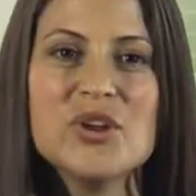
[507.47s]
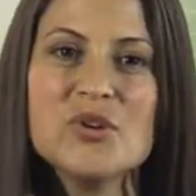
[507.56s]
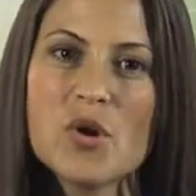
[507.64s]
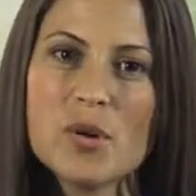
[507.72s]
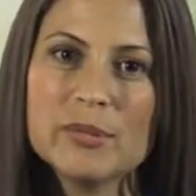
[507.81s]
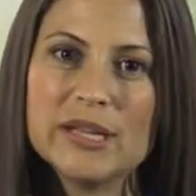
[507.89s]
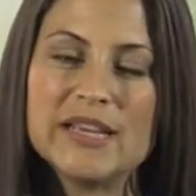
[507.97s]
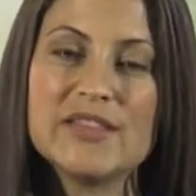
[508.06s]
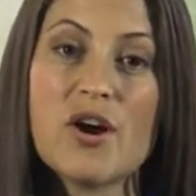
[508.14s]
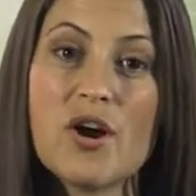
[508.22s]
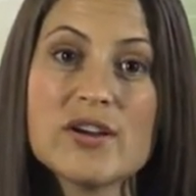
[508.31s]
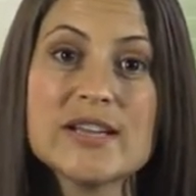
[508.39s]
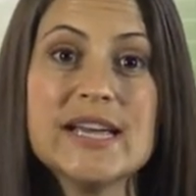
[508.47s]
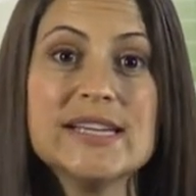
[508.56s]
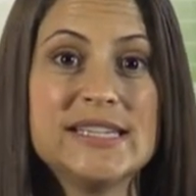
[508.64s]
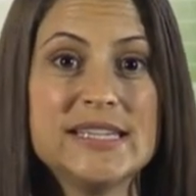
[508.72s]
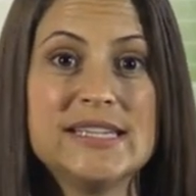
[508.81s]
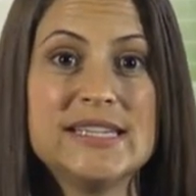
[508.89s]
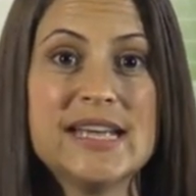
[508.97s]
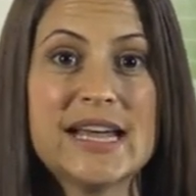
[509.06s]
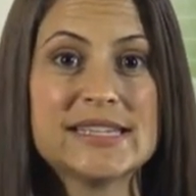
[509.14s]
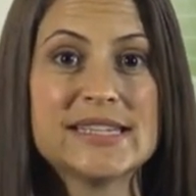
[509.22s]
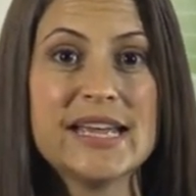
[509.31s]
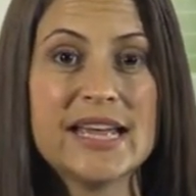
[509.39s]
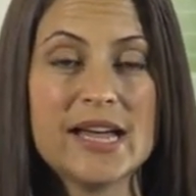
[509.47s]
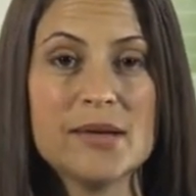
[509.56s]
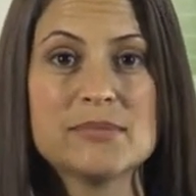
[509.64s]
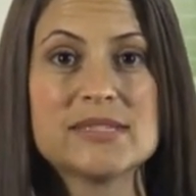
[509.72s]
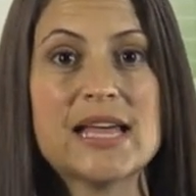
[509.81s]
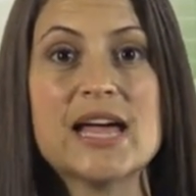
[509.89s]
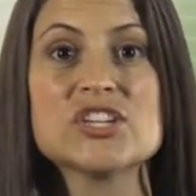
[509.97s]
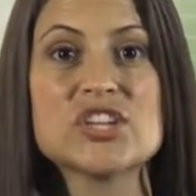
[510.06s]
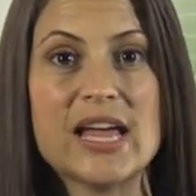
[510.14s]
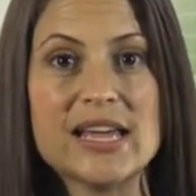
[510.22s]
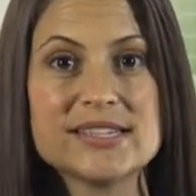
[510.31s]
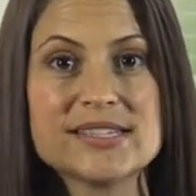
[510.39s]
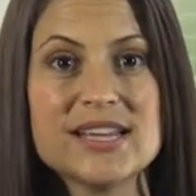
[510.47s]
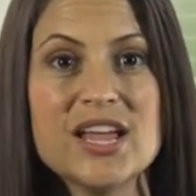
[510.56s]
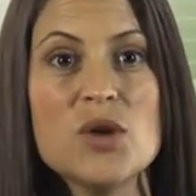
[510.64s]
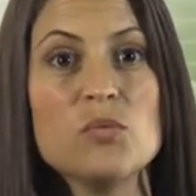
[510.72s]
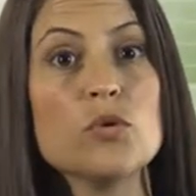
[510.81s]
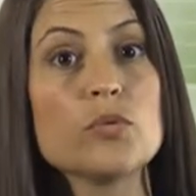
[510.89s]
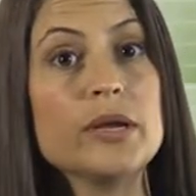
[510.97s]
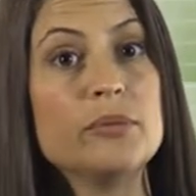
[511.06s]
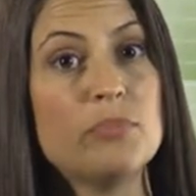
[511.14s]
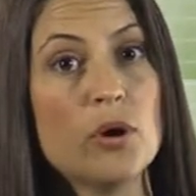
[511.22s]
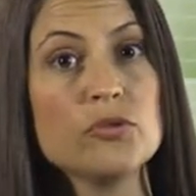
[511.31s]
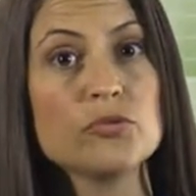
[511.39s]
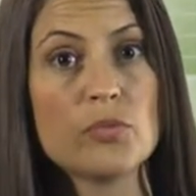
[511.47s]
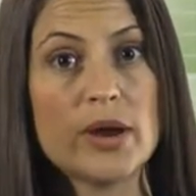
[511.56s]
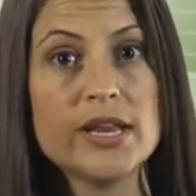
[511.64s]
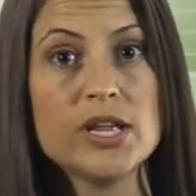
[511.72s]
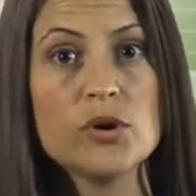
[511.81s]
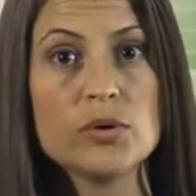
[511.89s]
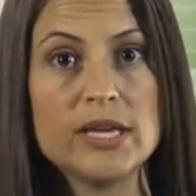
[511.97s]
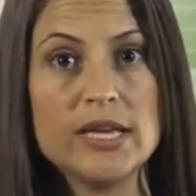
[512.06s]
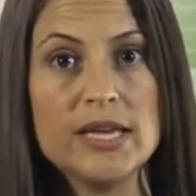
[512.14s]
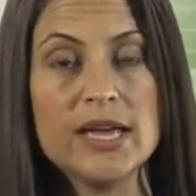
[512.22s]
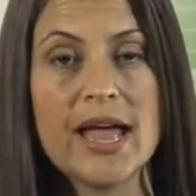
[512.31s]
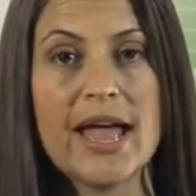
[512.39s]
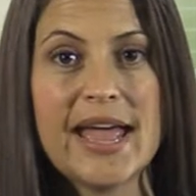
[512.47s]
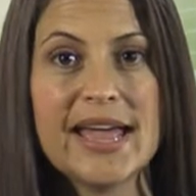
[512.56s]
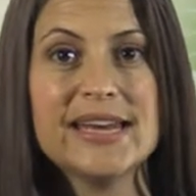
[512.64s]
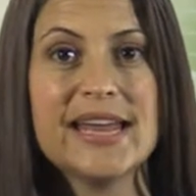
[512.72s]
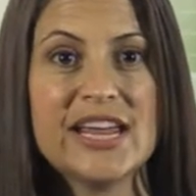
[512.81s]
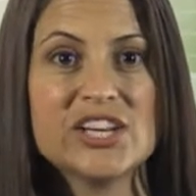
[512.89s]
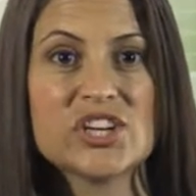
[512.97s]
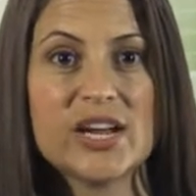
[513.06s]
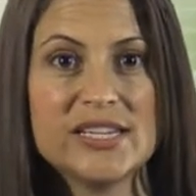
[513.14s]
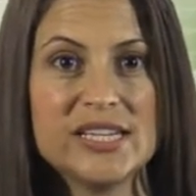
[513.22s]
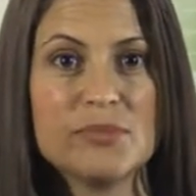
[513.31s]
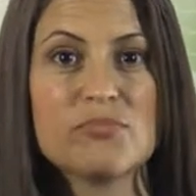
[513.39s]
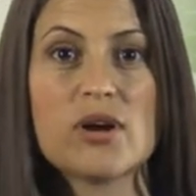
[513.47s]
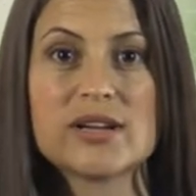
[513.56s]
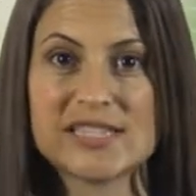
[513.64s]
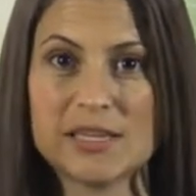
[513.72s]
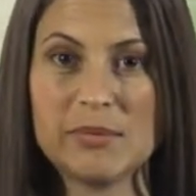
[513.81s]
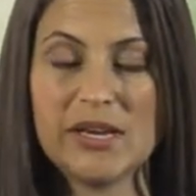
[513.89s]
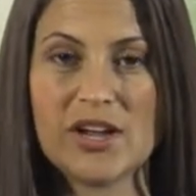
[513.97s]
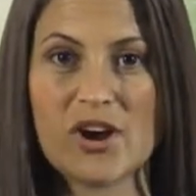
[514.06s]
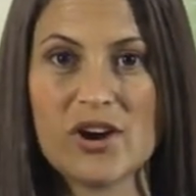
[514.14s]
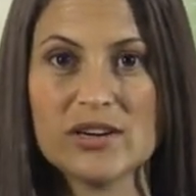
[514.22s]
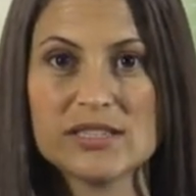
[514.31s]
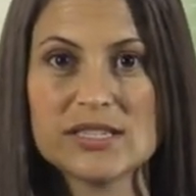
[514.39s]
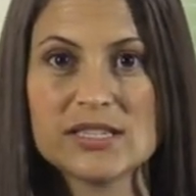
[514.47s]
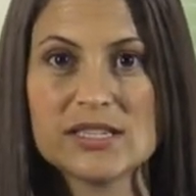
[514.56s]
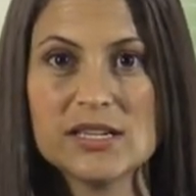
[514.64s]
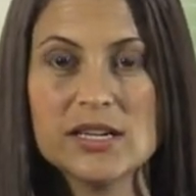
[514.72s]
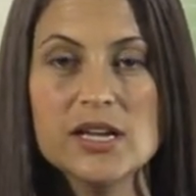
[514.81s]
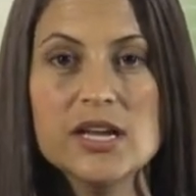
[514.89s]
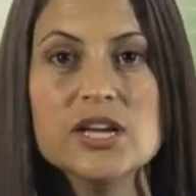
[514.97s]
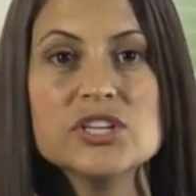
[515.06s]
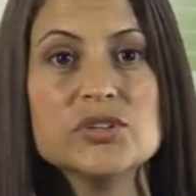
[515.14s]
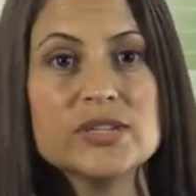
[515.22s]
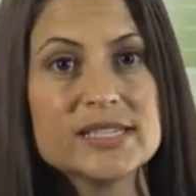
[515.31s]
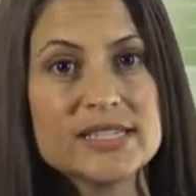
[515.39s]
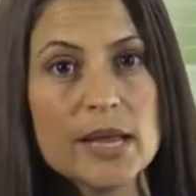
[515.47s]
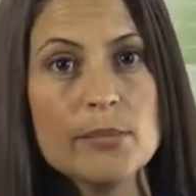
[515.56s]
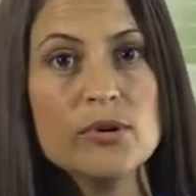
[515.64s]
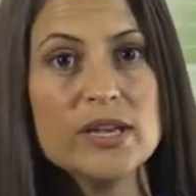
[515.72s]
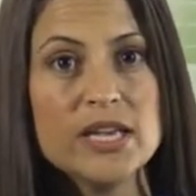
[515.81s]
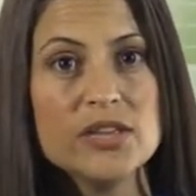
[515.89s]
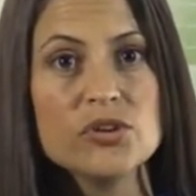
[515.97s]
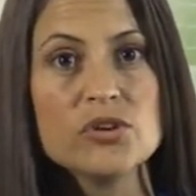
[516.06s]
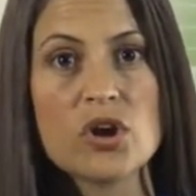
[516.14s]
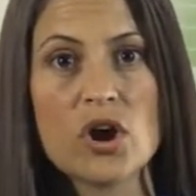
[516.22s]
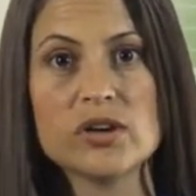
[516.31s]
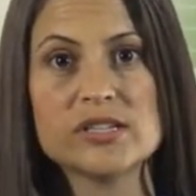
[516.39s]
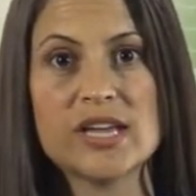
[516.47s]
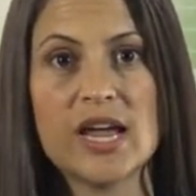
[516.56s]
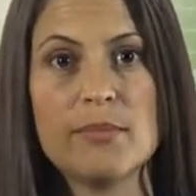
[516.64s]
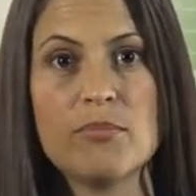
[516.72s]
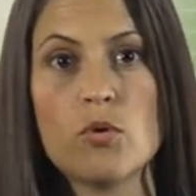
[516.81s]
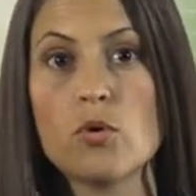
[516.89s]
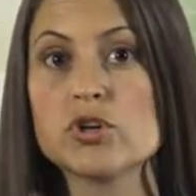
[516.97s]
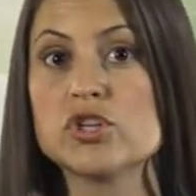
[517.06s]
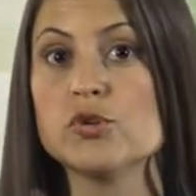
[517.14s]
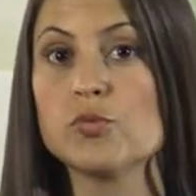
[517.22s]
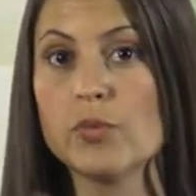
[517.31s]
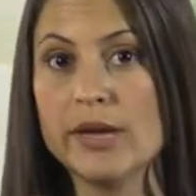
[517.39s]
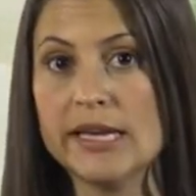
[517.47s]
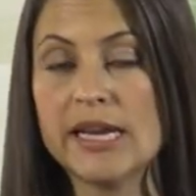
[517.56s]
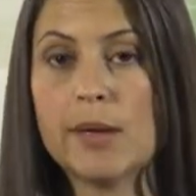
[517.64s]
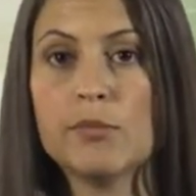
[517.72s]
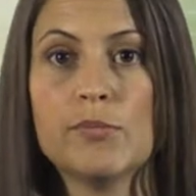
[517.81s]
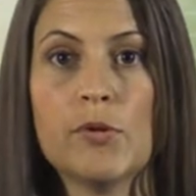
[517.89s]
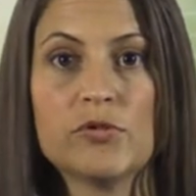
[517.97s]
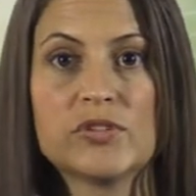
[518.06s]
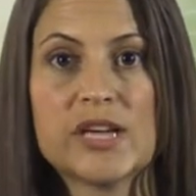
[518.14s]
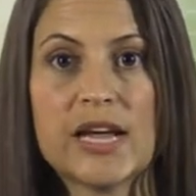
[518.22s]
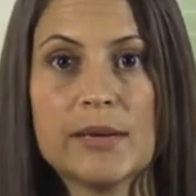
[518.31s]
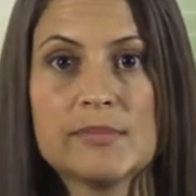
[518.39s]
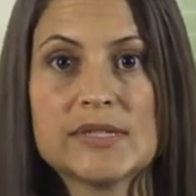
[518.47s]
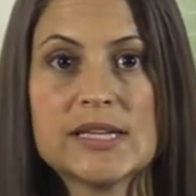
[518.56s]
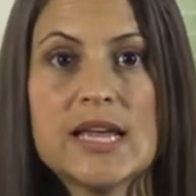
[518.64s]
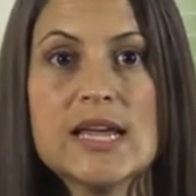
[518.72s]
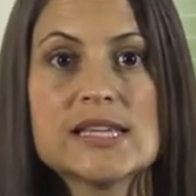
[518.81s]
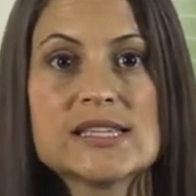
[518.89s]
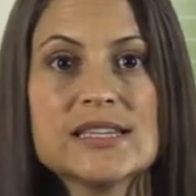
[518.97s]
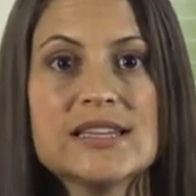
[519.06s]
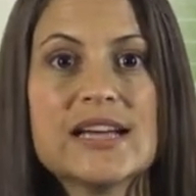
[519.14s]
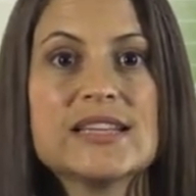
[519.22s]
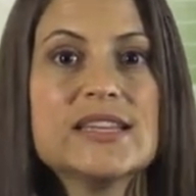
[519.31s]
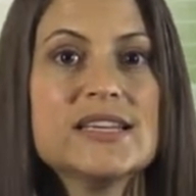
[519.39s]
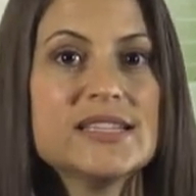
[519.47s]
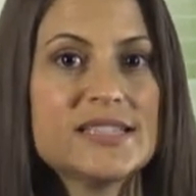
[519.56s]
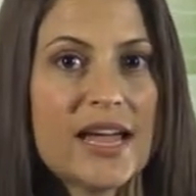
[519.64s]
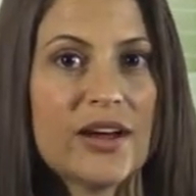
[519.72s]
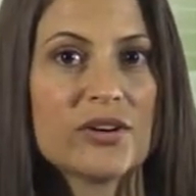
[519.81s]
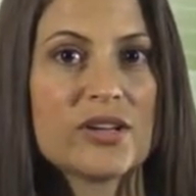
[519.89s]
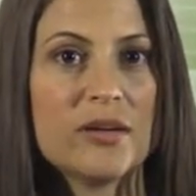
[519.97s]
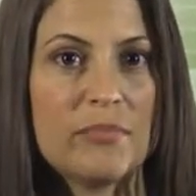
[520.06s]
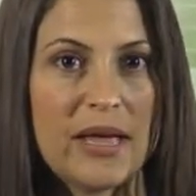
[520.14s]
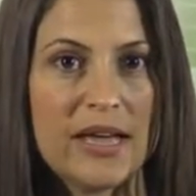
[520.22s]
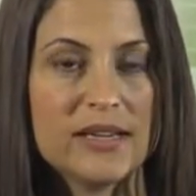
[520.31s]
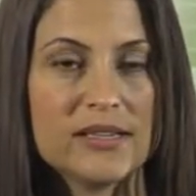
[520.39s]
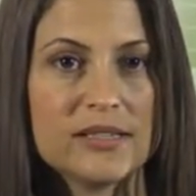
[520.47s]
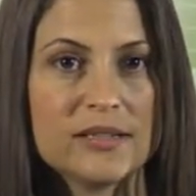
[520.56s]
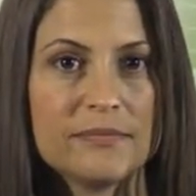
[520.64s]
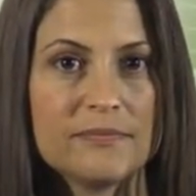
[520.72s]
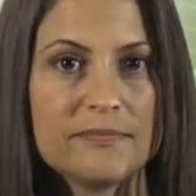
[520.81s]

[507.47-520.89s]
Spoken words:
Normally, the RKDT-SAM/S will read both radio key and HID proximity cards. To disable either card type or to re-enable both types, select the desired command.